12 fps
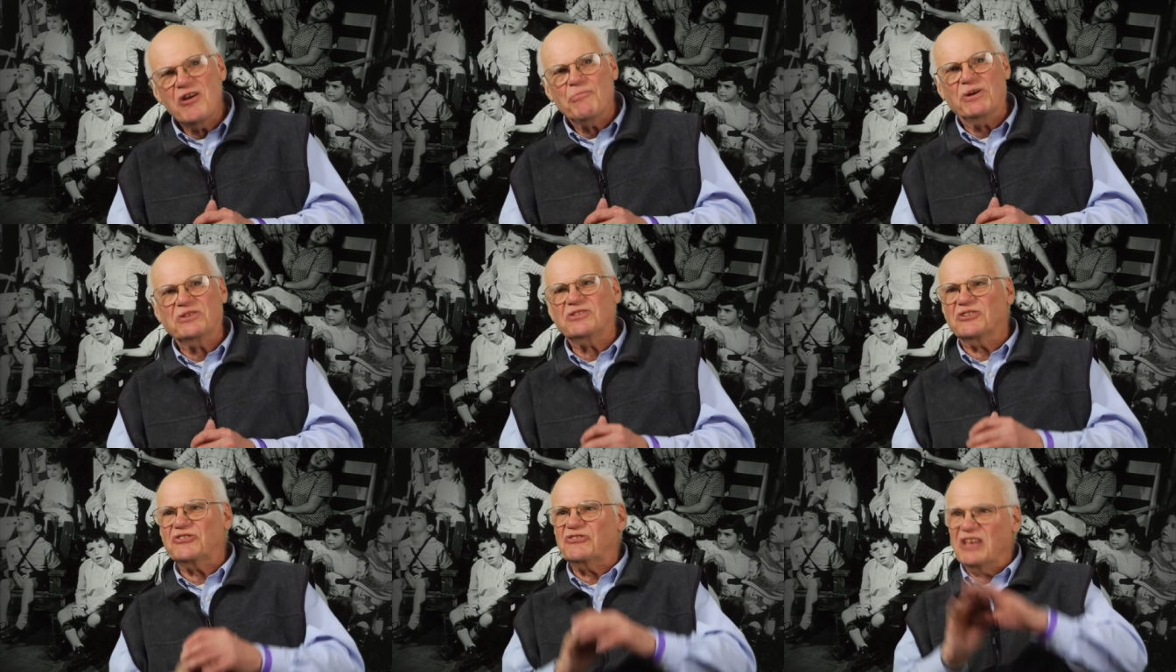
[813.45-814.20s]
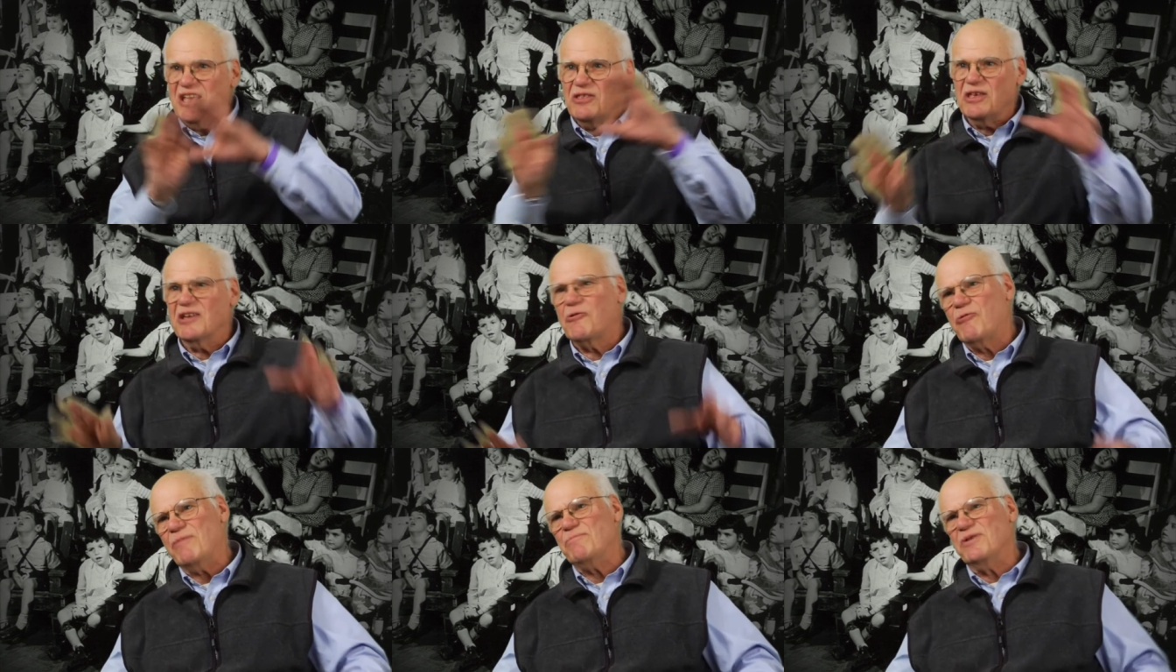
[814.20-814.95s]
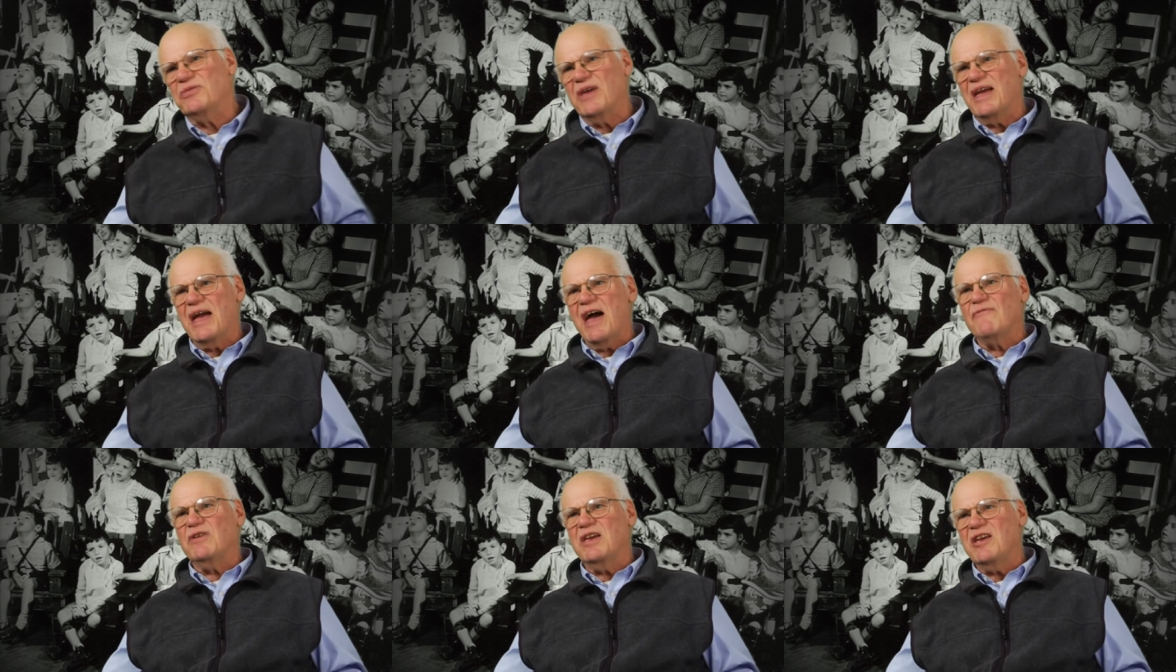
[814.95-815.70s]
But to see the equipment they
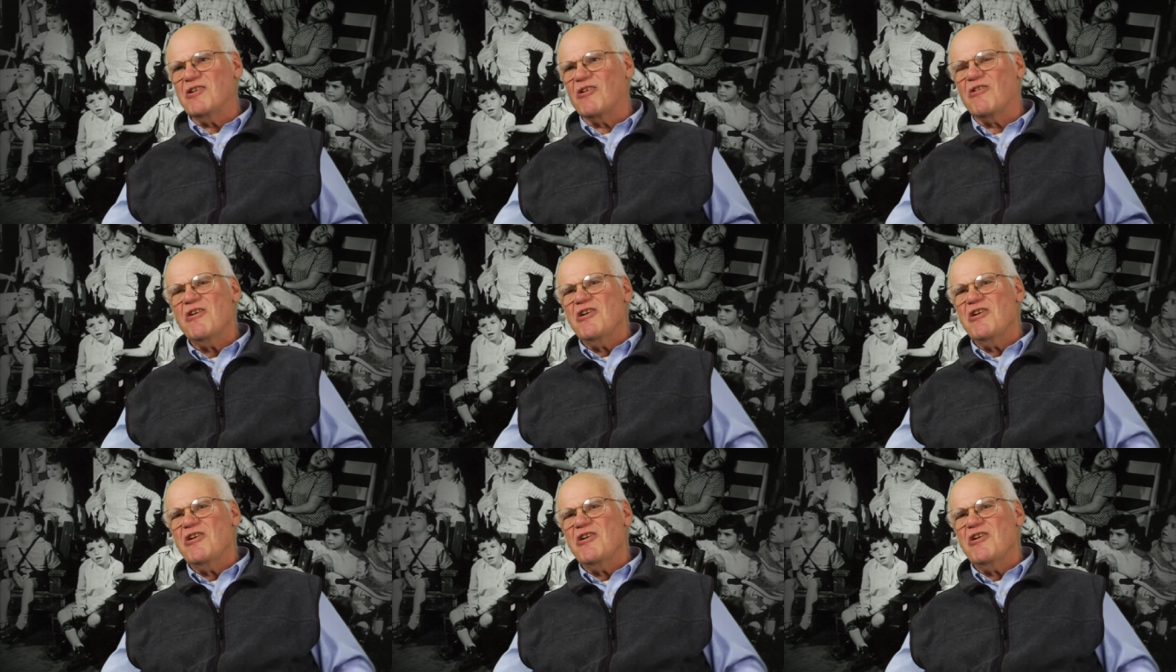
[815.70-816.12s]
have here,